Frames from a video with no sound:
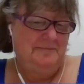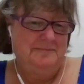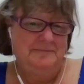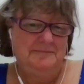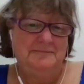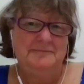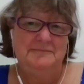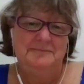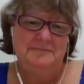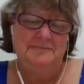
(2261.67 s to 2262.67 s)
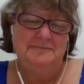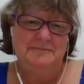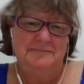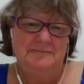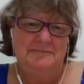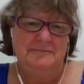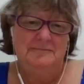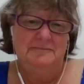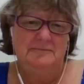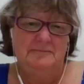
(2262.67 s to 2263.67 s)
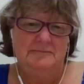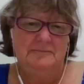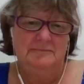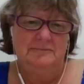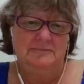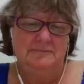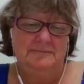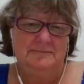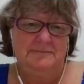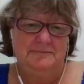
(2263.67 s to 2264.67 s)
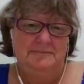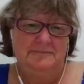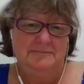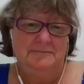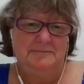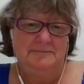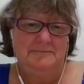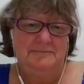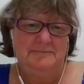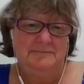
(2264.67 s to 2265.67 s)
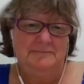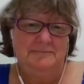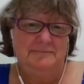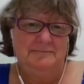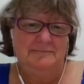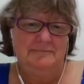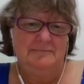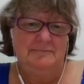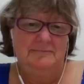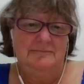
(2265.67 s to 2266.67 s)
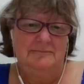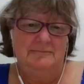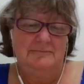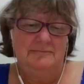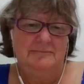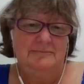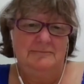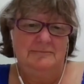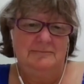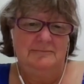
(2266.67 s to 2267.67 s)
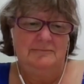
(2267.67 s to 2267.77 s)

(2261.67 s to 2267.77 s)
No words are spoken by the person on screen.